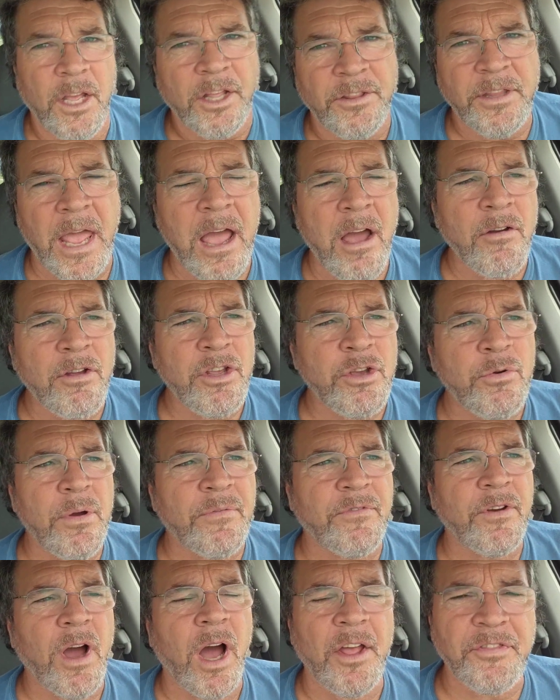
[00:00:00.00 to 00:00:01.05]
now you
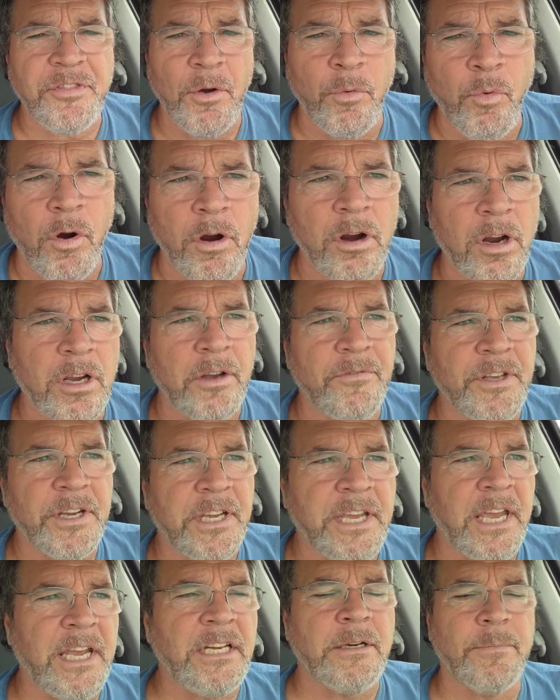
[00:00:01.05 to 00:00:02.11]
have got the work of the
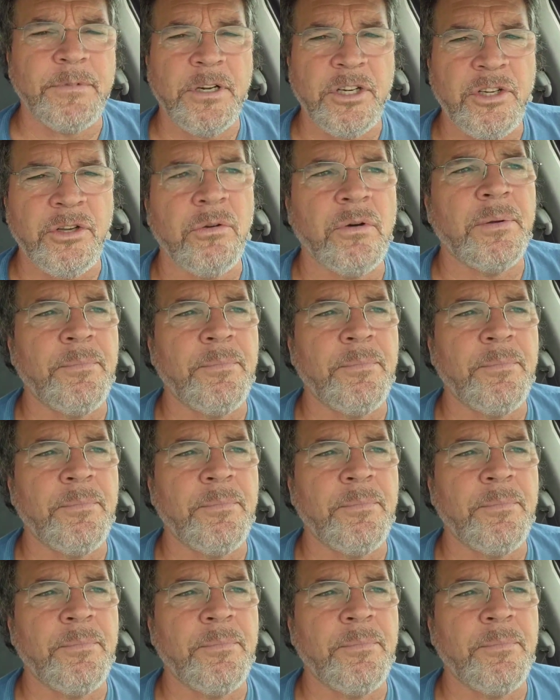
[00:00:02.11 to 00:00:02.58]
kingdom to do.